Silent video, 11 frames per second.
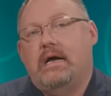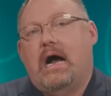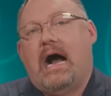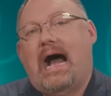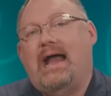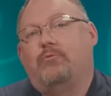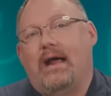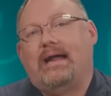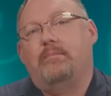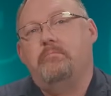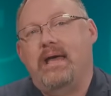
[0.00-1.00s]
I
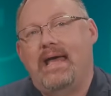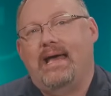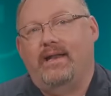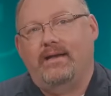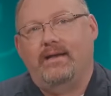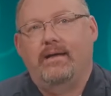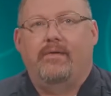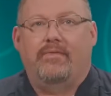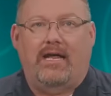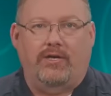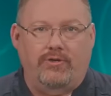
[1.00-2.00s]
recommend
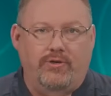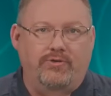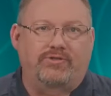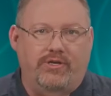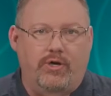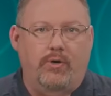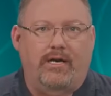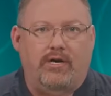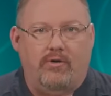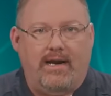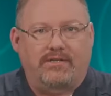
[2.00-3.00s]
that you use the GUI to
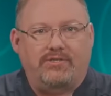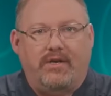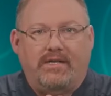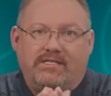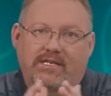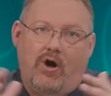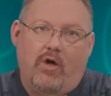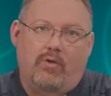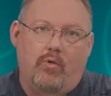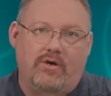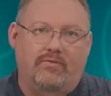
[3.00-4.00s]
create it so you can see all
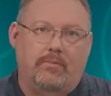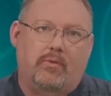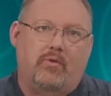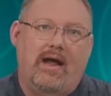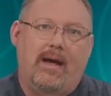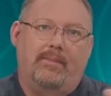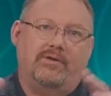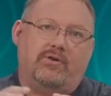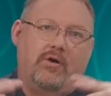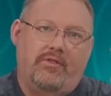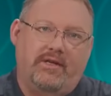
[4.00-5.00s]
the wonderful parameters,
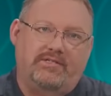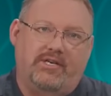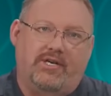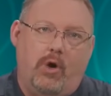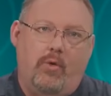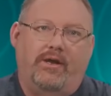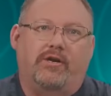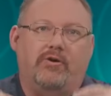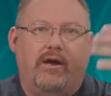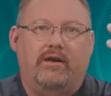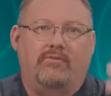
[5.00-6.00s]
all the things that go into
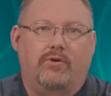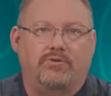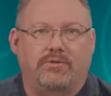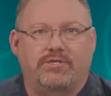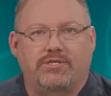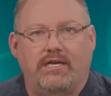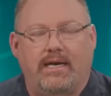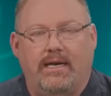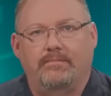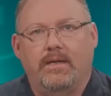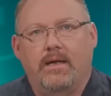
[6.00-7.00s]
creating a virtual
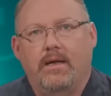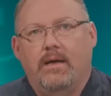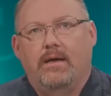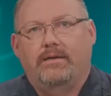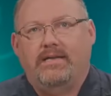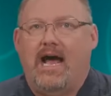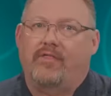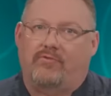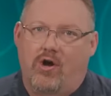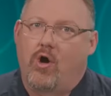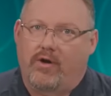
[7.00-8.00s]
machine. Down the
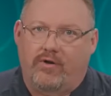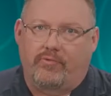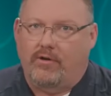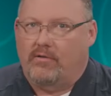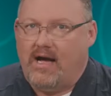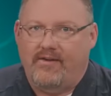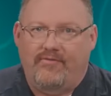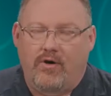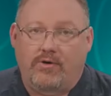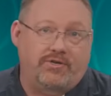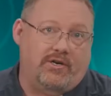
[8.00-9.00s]
road in real life,
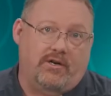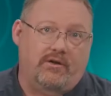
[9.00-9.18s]
folks, you're going to learn